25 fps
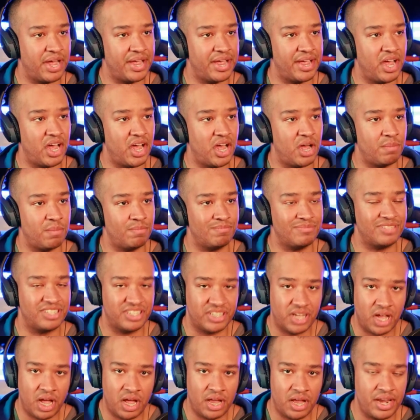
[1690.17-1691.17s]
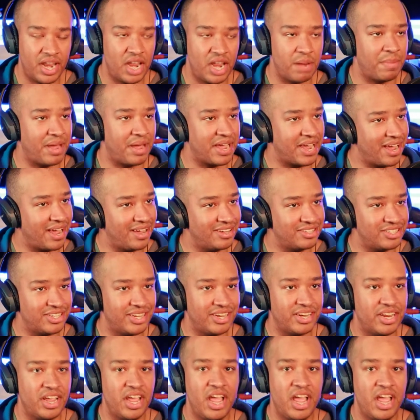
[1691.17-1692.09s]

um son and my cousin,